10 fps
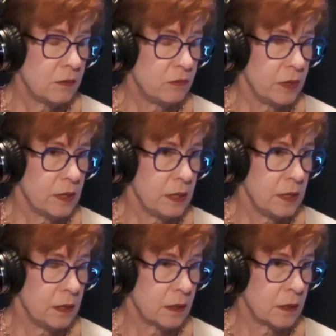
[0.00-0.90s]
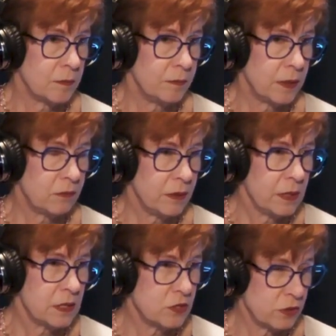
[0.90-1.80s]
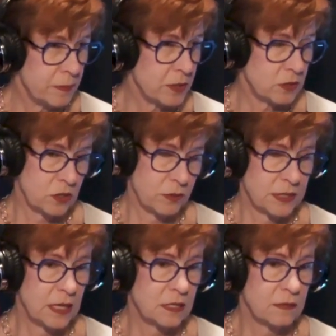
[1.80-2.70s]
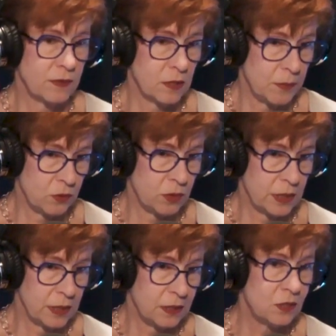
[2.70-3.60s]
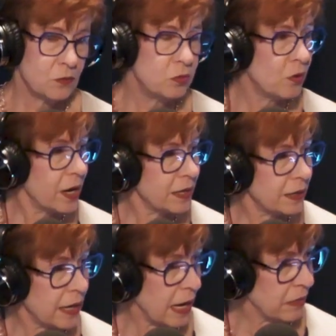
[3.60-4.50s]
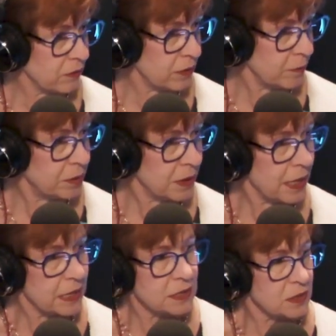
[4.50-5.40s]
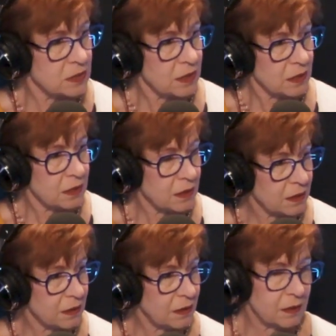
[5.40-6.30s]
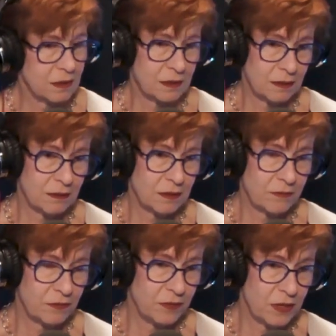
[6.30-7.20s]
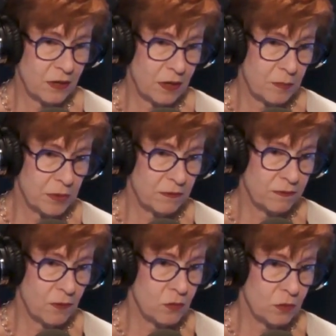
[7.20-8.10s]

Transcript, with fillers: really um, it really contributes to a sense of community yes. you want a gathering yes. place uh, yes. Uh, a, a, you know a couple of focal